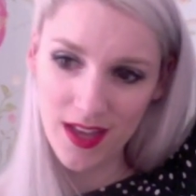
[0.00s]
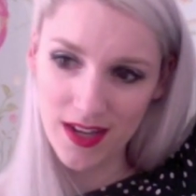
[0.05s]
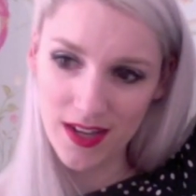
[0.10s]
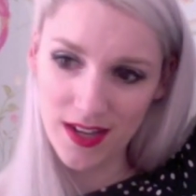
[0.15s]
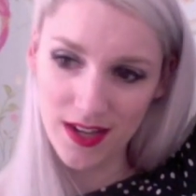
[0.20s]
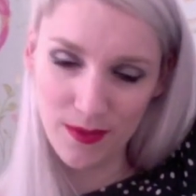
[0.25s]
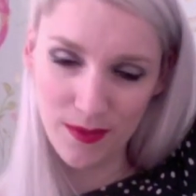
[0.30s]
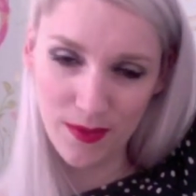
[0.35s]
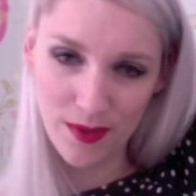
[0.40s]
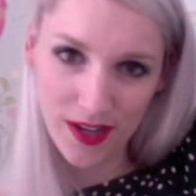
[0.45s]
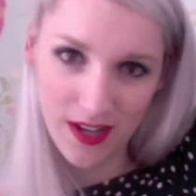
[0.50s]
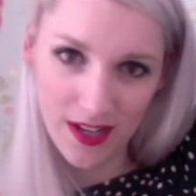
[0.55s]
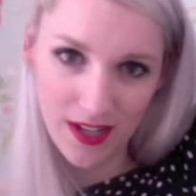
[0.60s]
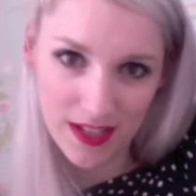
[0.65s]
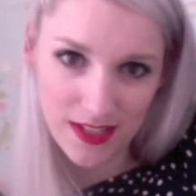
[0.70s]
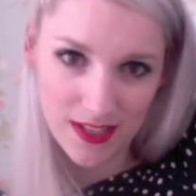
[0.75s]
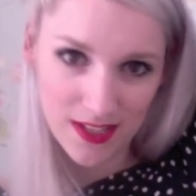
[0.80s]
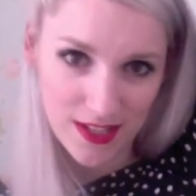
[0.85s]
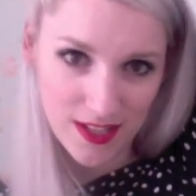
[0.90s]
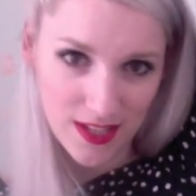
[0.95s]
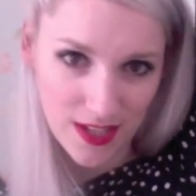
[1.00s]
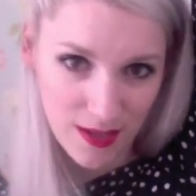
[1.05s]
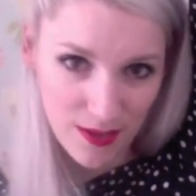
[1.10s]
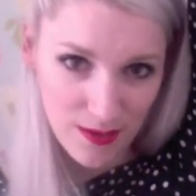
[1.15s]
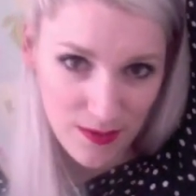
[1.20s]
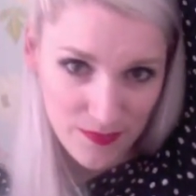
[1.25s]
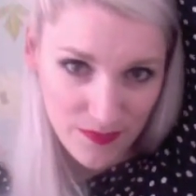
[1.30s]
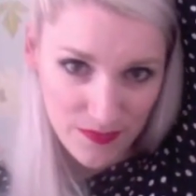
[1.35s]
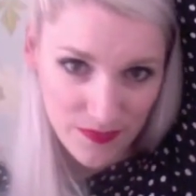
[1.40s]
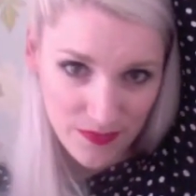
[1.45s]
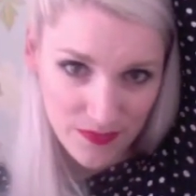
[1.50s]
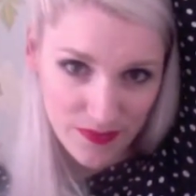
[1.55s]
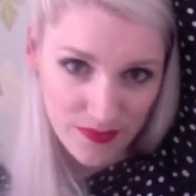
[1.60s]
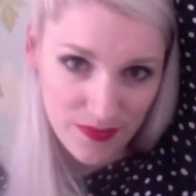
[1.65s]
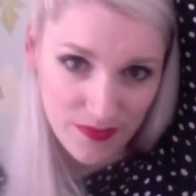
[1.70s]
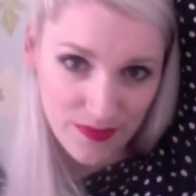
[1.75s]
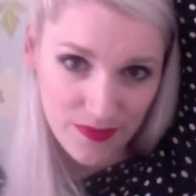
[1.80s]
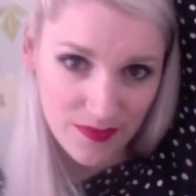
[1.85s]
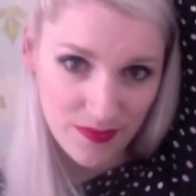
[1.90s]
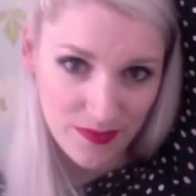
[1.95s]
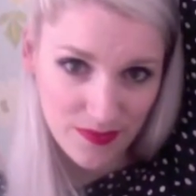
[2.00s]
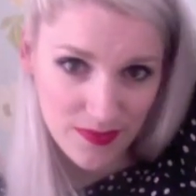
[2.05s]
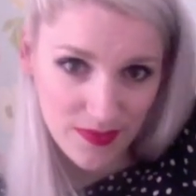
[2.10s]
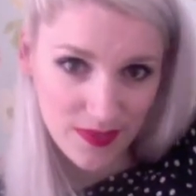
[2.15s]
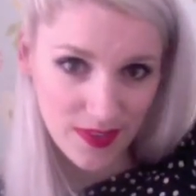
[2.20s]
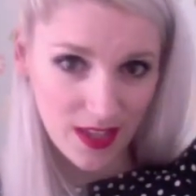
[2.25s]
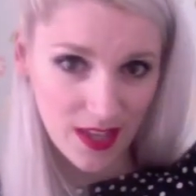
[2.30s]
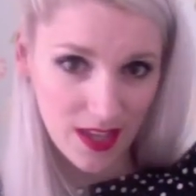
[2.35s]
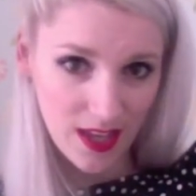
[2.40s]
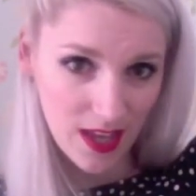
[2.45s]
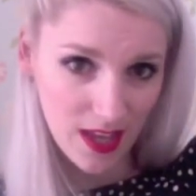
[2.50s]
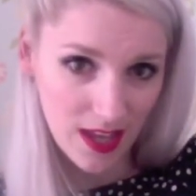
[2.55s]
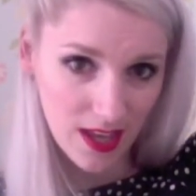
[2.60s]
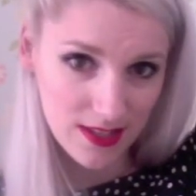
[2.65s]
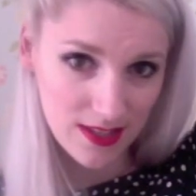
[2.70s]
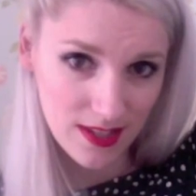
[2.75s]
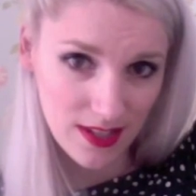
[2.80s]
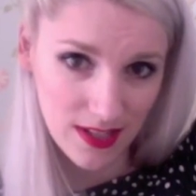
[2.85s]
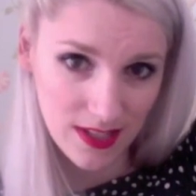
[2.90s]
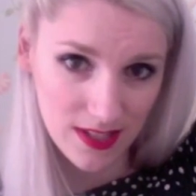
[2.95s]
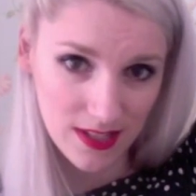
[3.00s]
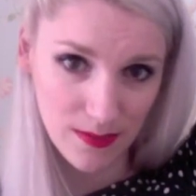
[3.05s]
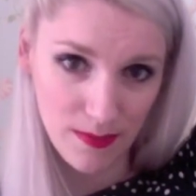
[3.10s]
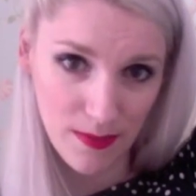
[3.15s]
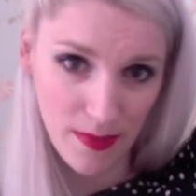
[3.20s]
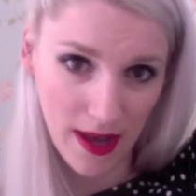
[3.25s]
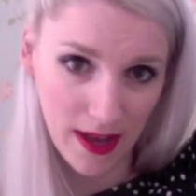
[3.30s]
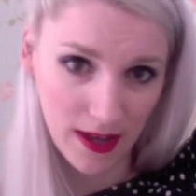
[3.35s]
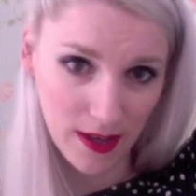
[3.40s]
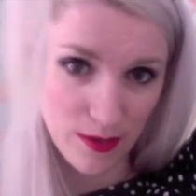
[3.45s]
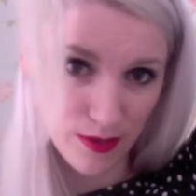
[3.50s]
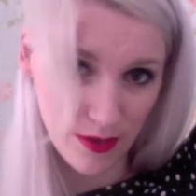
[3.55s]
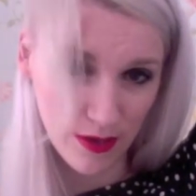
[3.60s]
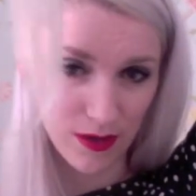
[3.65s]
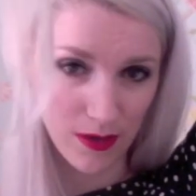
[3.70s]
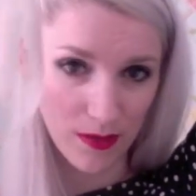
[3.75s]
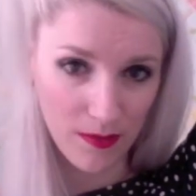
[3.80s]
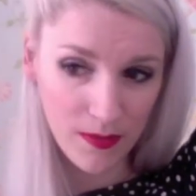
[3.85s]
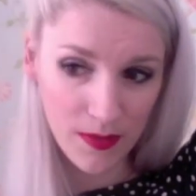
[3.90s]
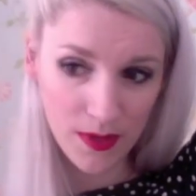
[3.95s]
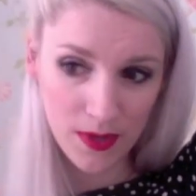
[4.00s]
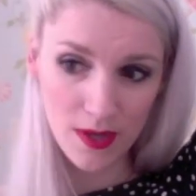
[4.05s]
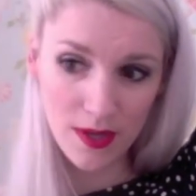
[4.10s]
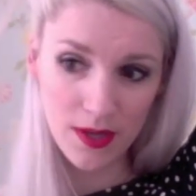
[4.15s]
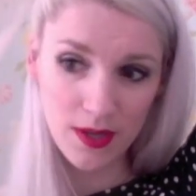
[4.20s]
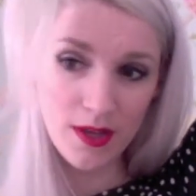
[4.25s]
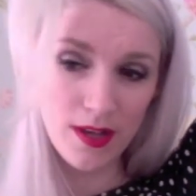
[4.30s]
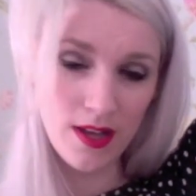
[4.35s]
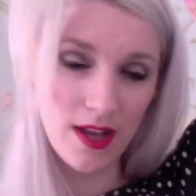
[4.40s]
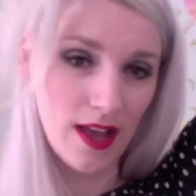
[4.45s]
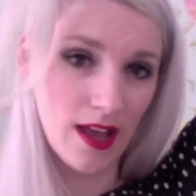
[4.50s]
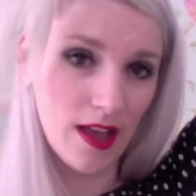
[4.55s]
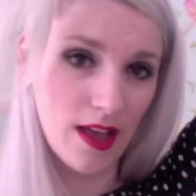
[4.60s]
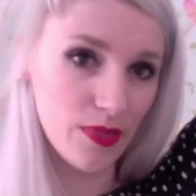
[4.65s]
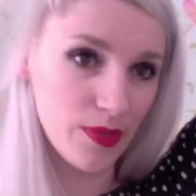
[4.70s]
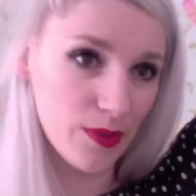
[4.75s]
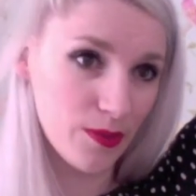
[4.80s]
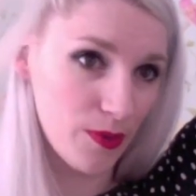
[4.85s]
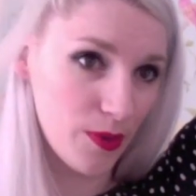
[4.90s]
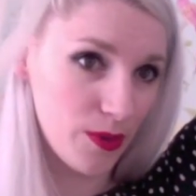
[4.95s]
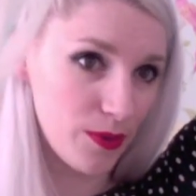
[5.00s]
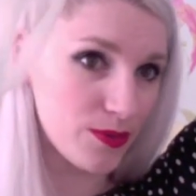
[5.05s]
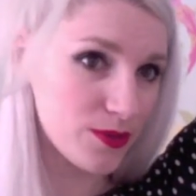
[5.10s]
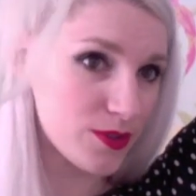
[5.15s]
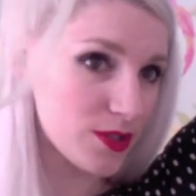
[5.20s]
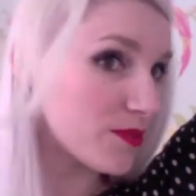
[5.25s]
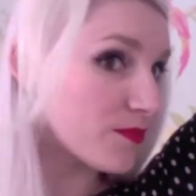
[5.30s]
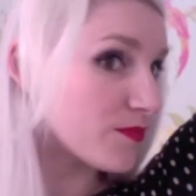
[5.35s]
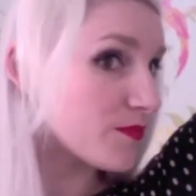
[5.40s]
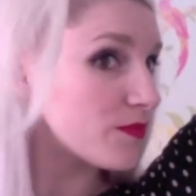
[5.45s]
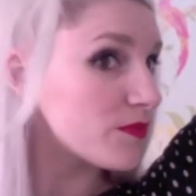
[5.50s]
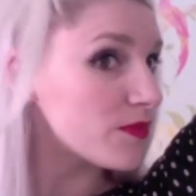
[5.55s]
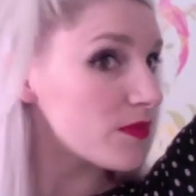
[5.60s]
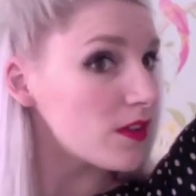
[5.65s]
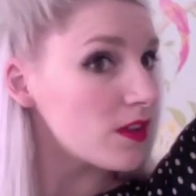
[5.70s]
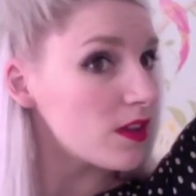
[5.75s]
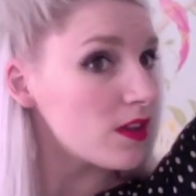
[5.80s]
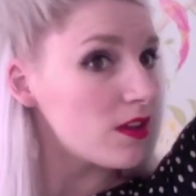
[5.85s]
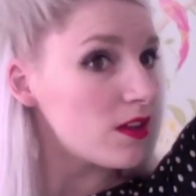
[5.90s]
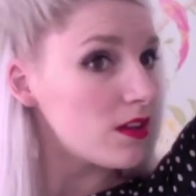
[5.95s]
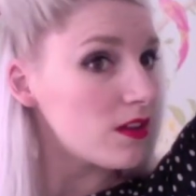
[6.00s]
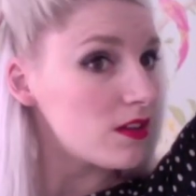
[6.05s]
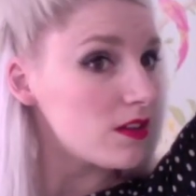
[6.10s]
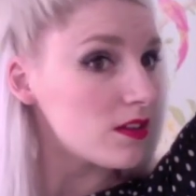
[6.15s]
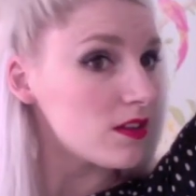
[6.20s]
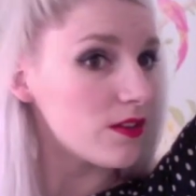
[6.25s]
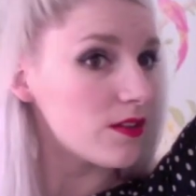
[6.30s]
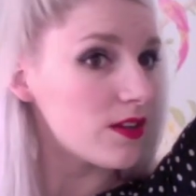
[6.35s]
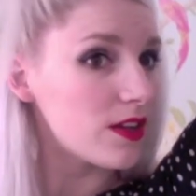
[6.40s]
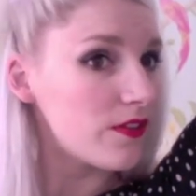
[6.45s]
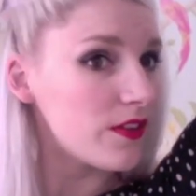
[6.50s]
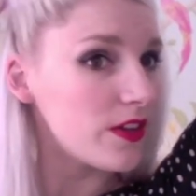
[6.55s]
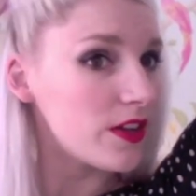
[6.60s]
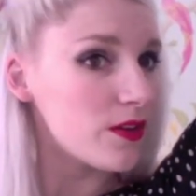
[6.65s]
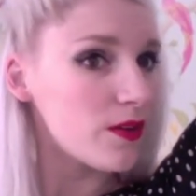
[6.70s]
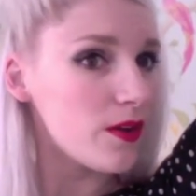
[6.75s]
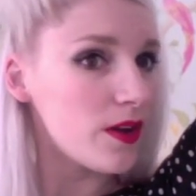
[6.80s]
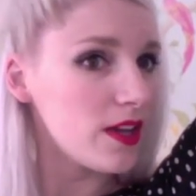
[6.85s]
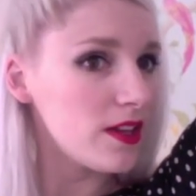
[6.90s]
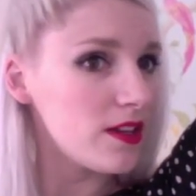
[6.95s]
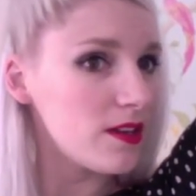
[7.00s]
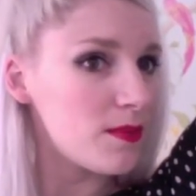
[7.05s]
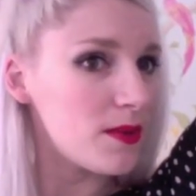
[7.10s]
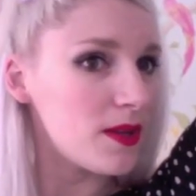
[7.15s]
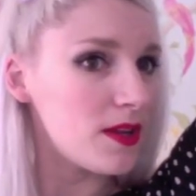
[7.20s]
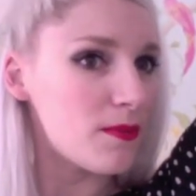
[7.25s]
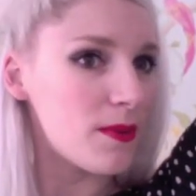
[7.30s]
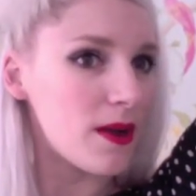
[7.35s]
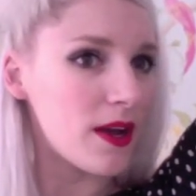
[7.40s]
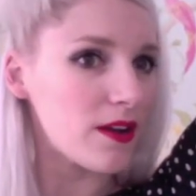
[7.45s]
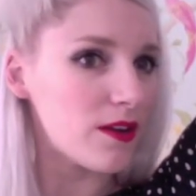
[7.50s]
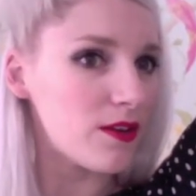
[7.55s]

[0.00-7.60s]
Now what I need to do is I need to back comb at the root. I'll give it quite a bit of back